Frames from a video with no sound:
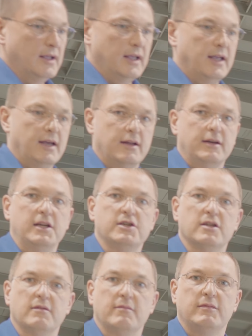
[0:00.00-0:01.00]
and
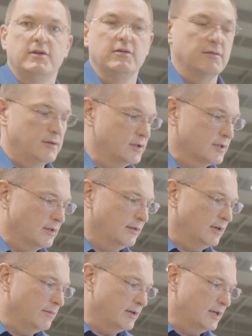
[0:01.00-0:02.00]
each of them do just a
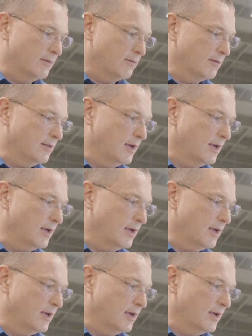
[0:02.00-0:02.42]
little bit different